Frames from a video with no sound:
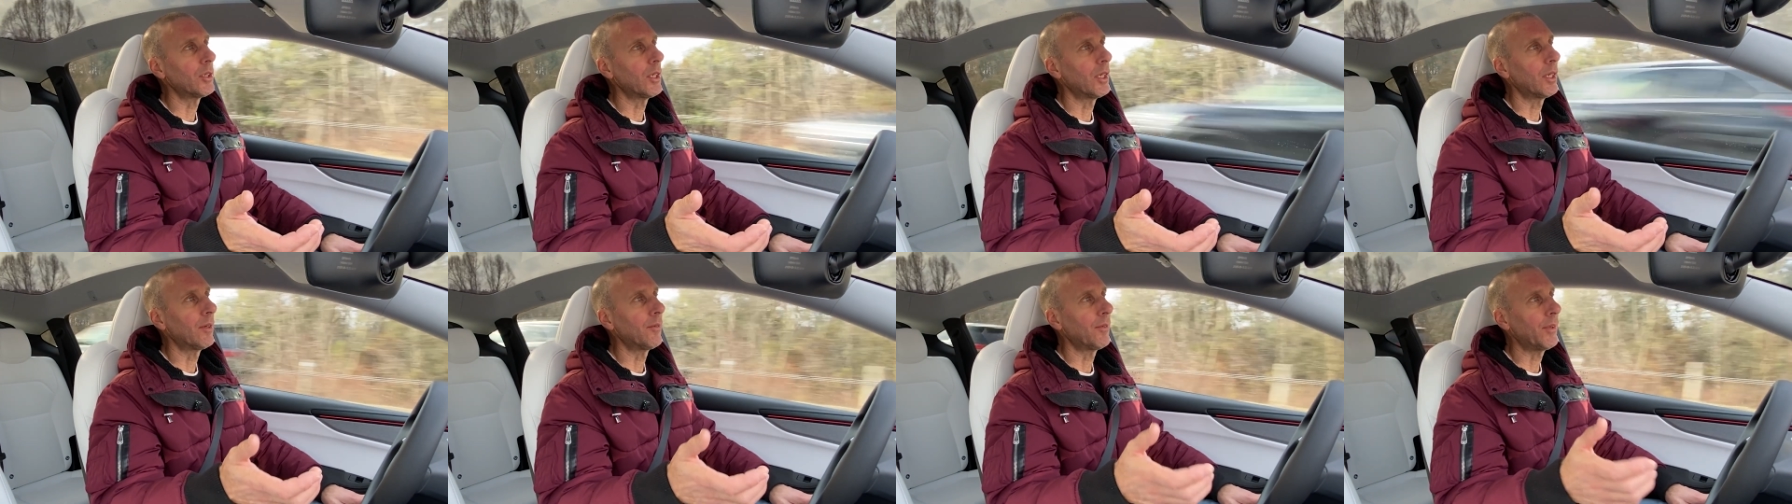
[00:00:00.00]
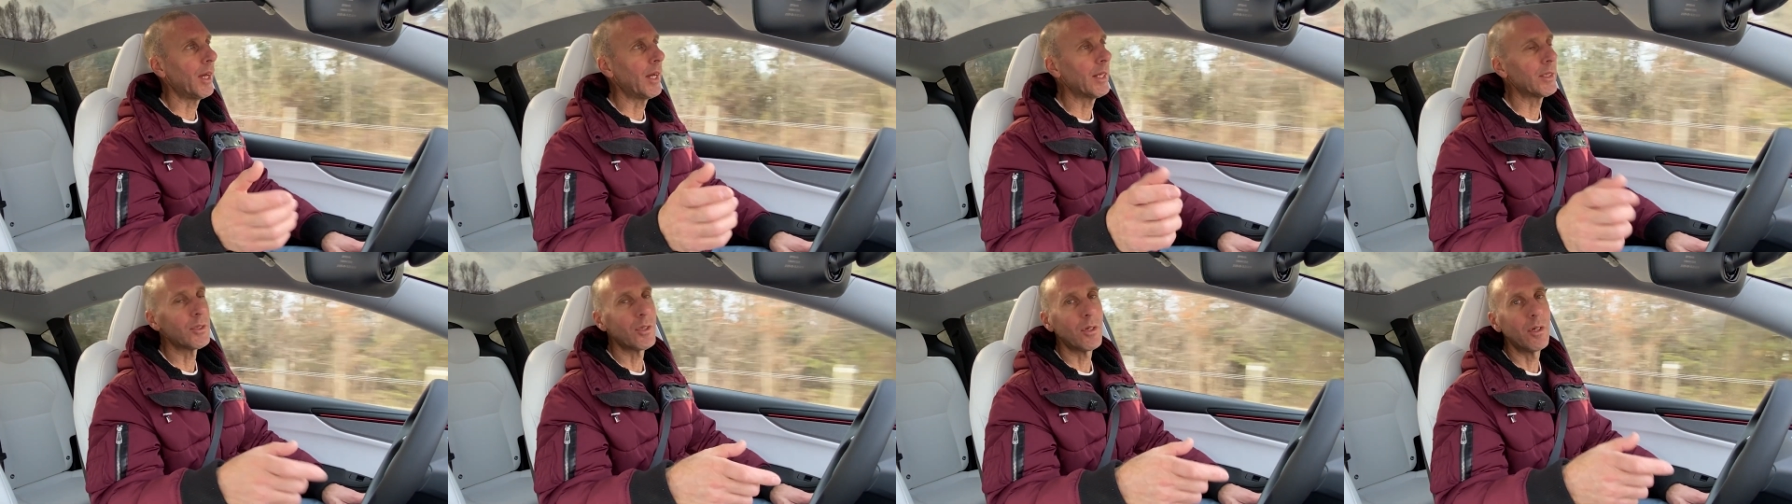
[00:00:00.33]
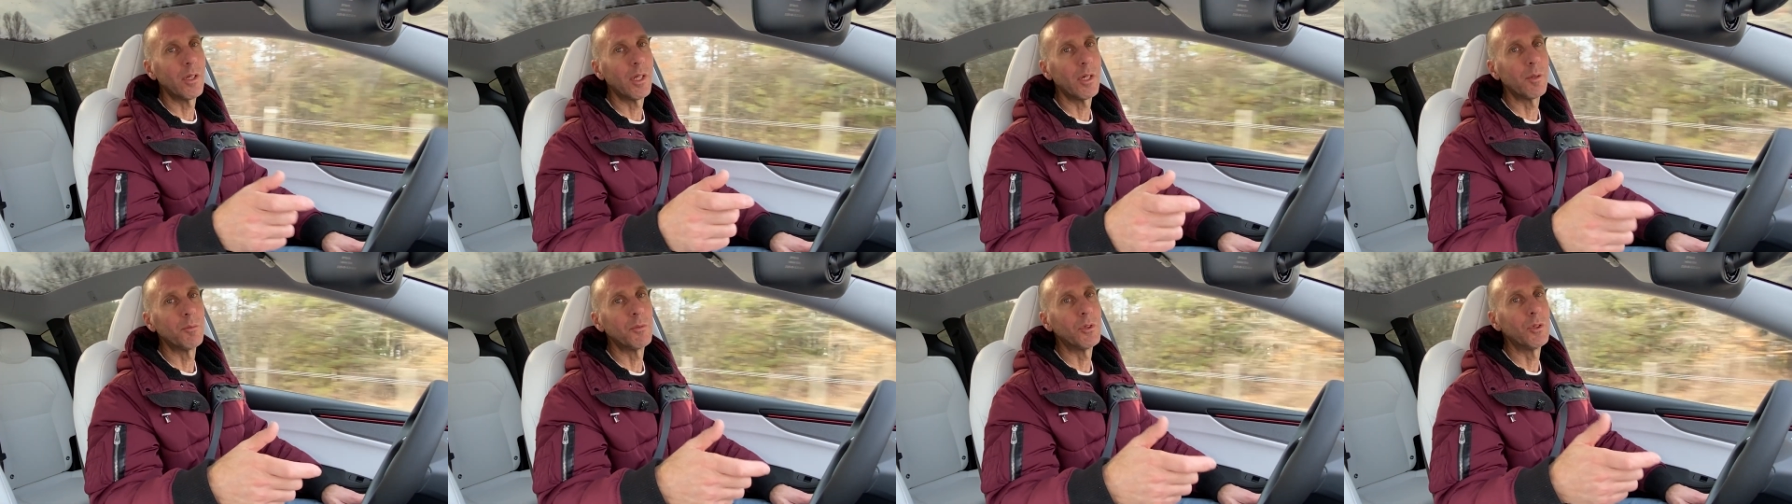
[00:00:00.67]
And if that's
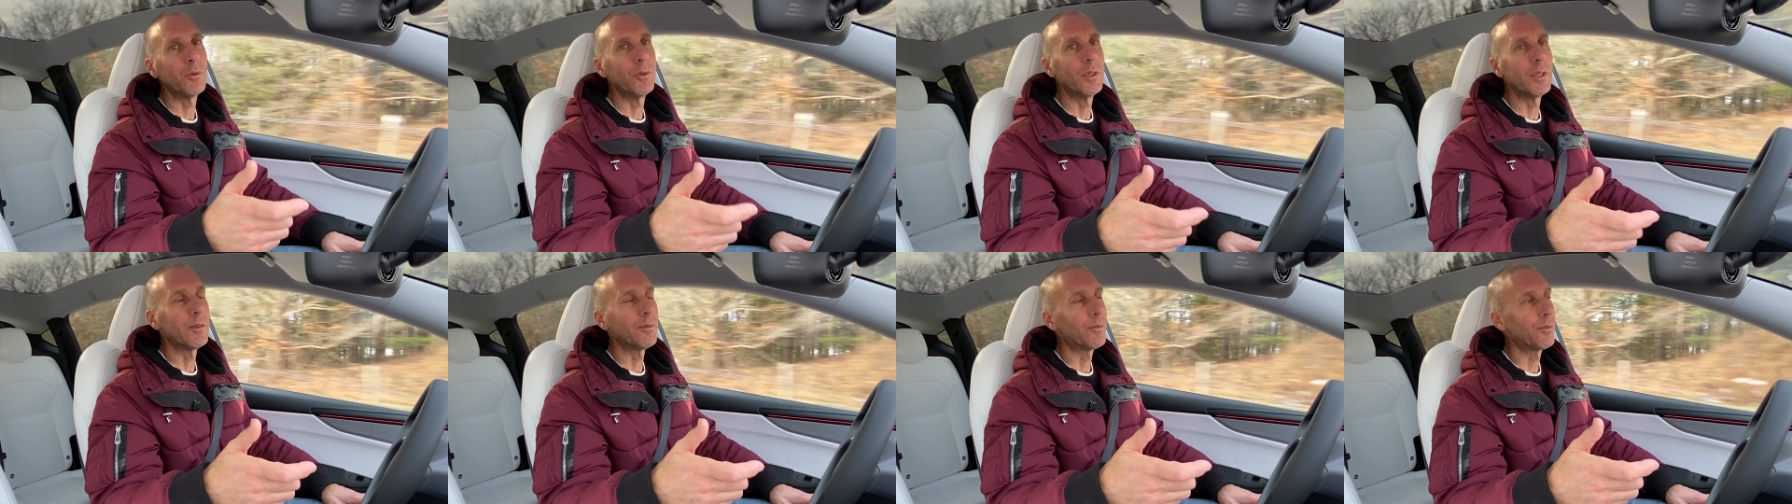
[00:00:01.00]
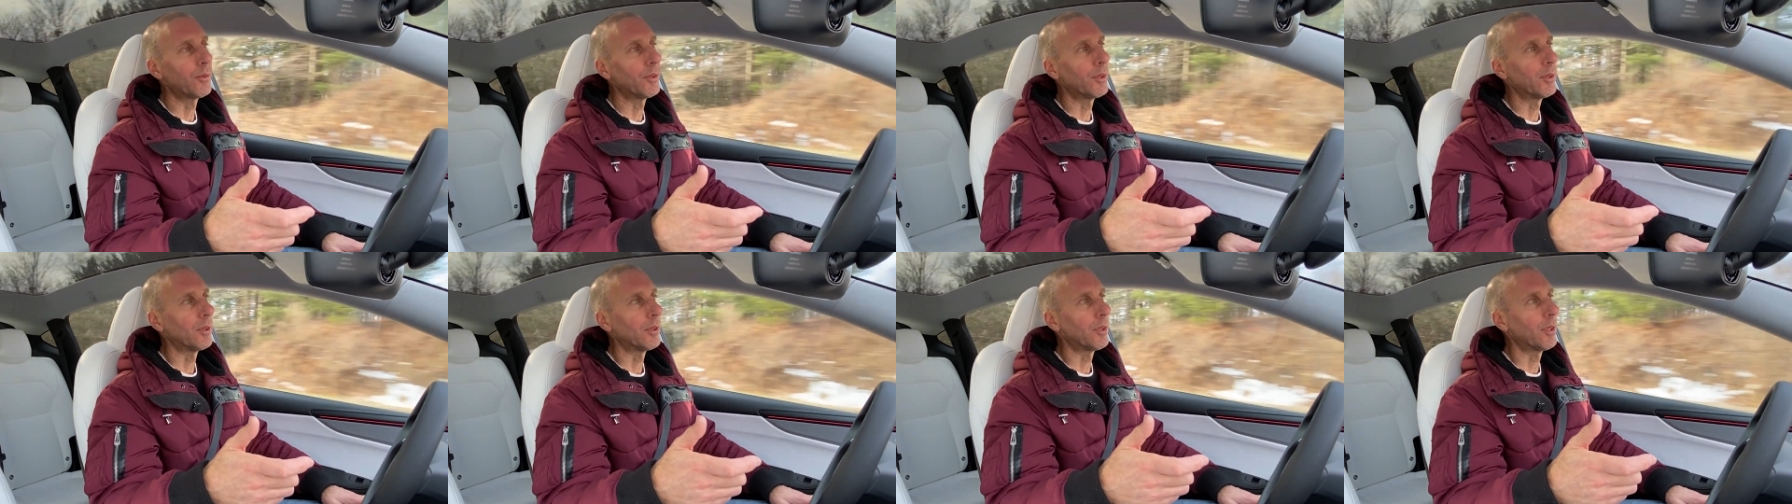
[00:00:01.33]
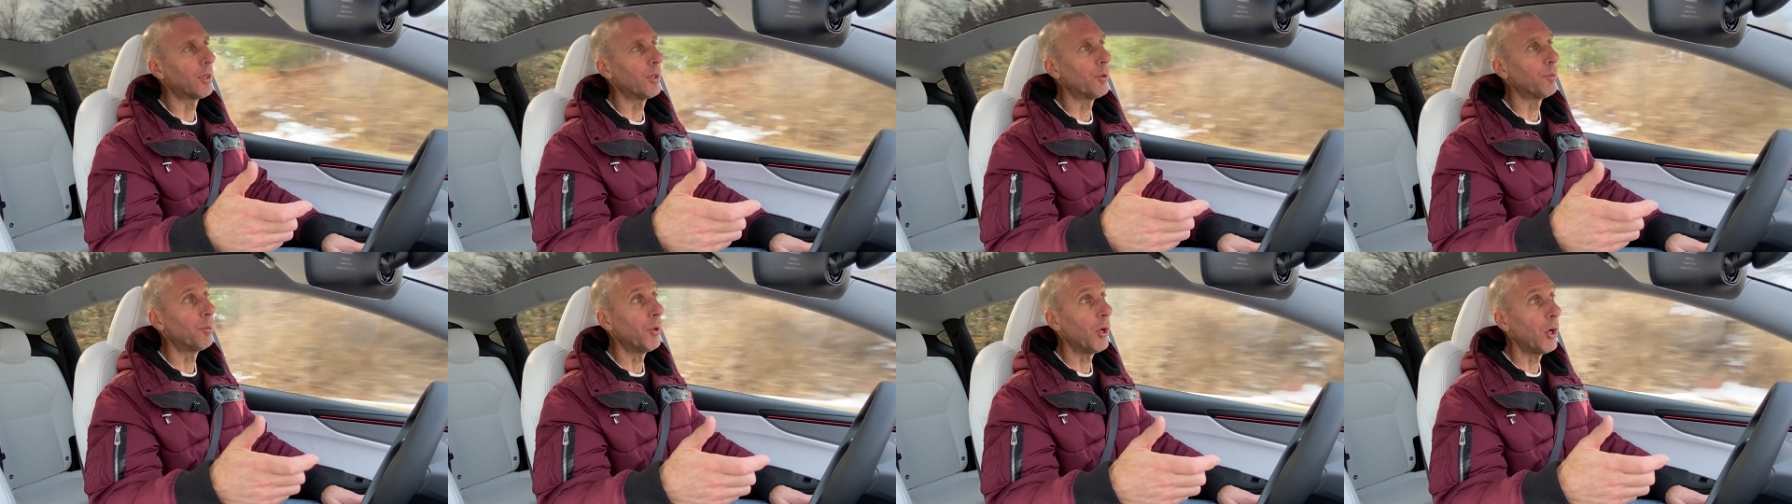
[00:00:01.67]
all I'm doing for
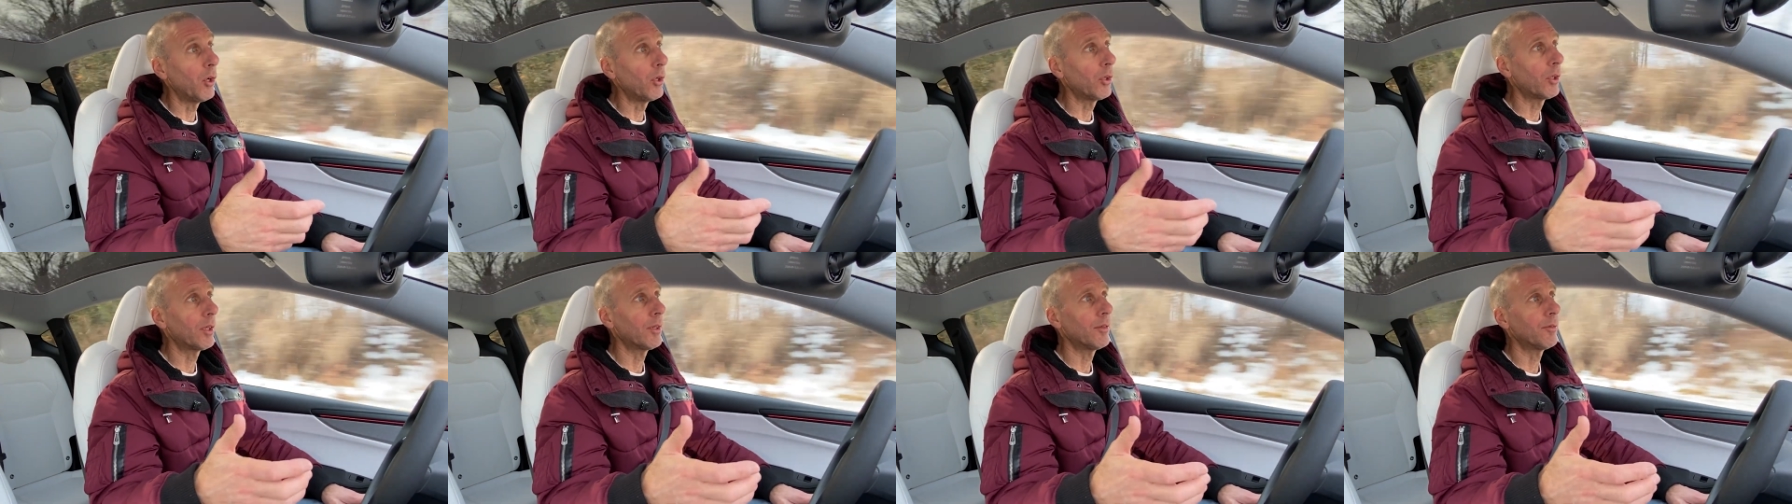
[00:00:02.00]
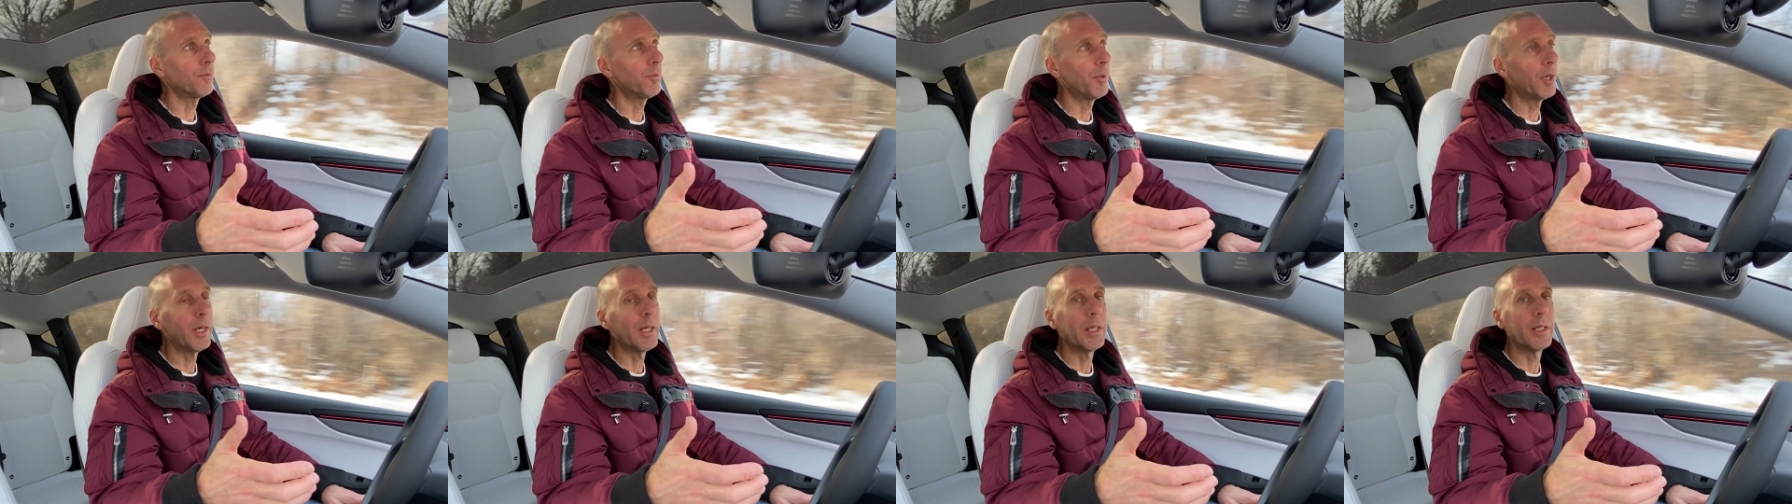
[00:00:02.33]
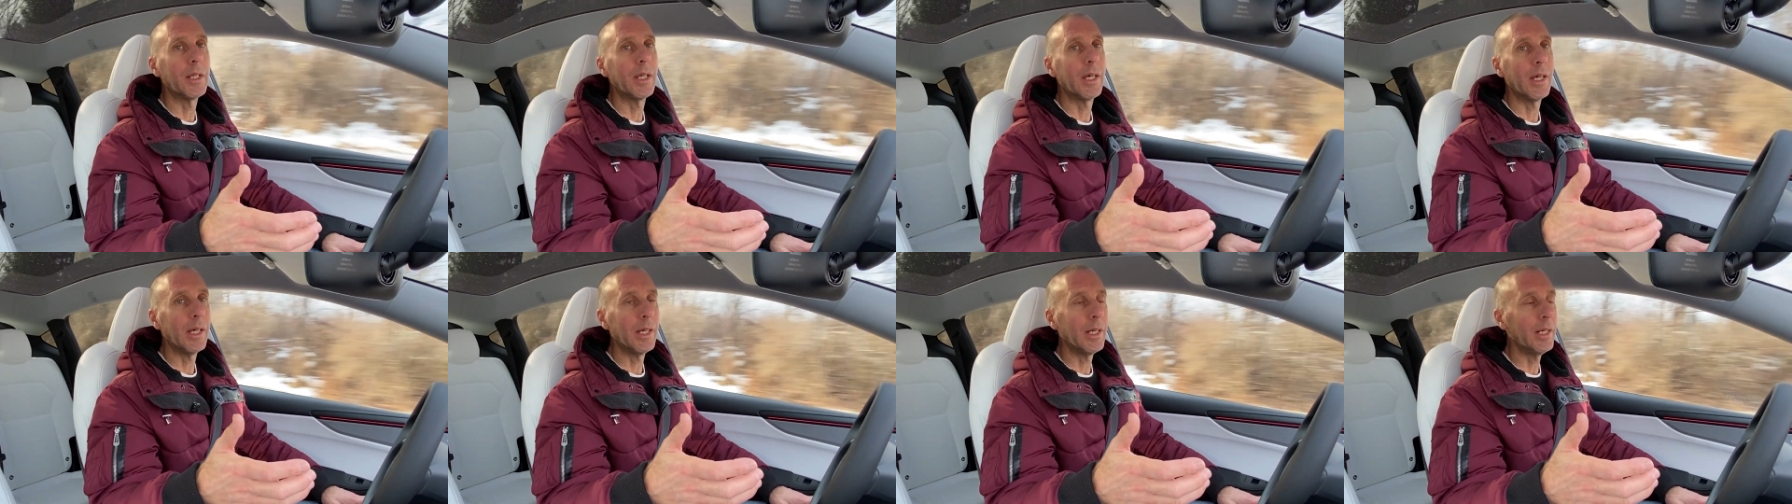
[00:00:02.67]
the bulk of my
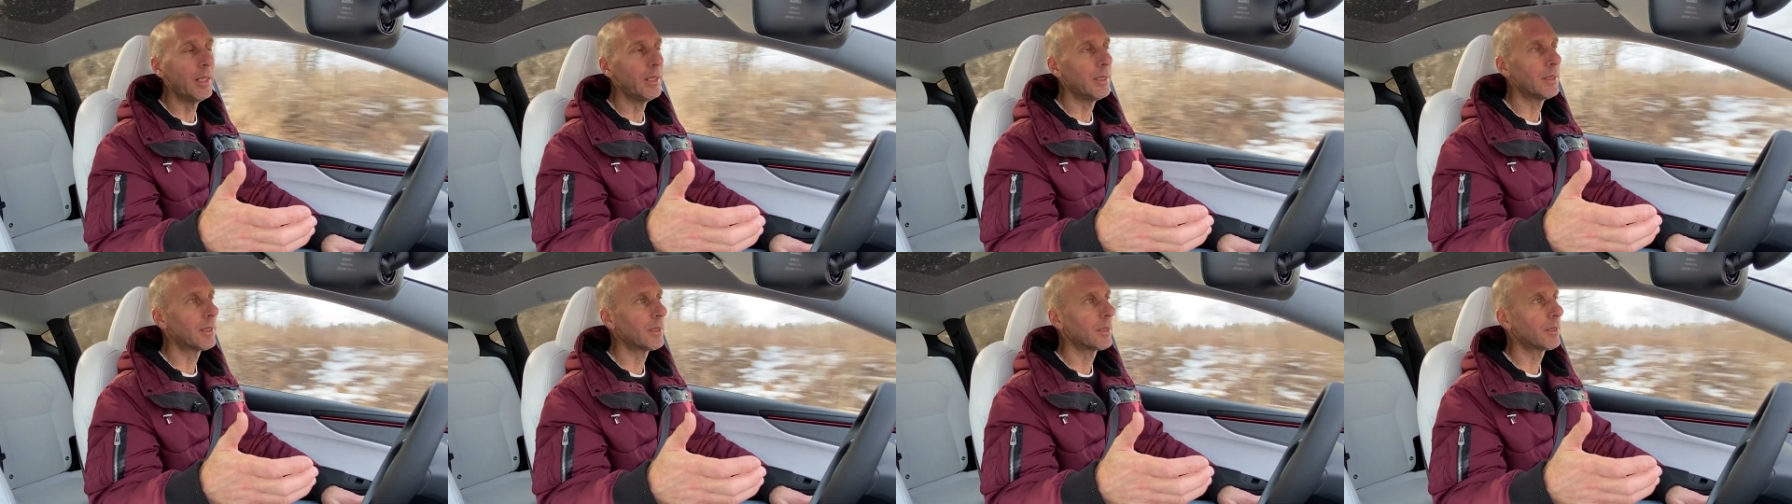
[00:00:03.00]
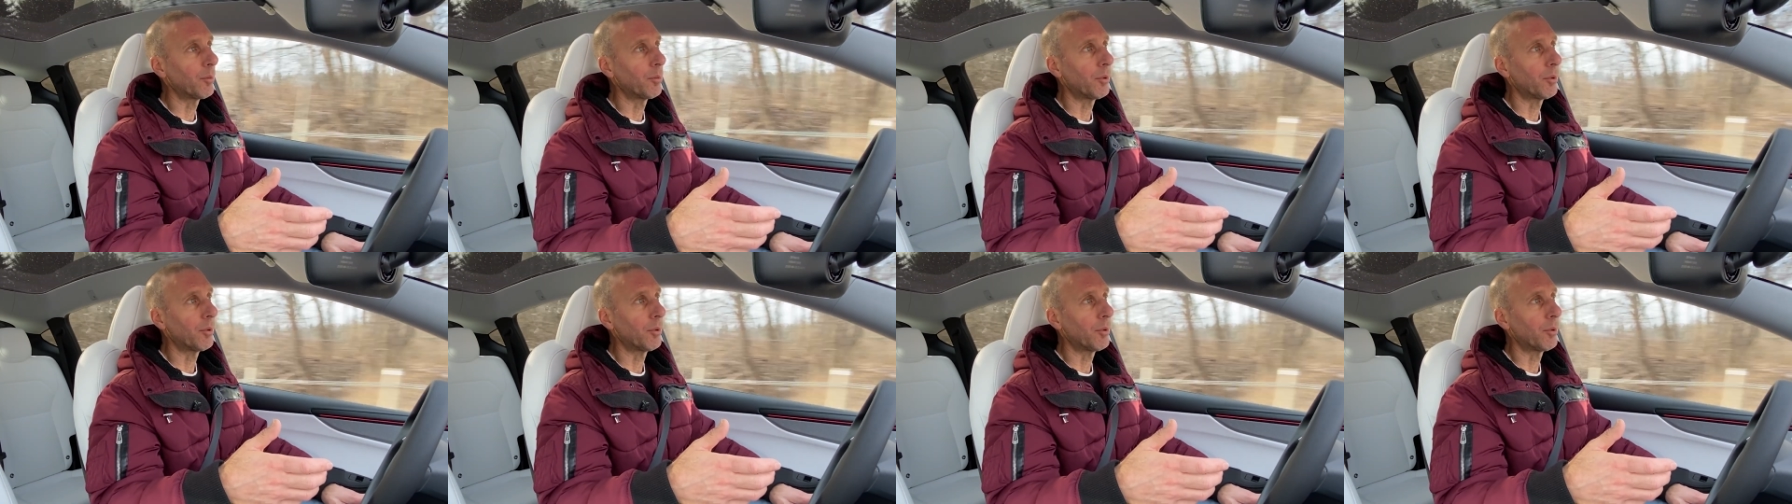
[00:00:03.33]
days,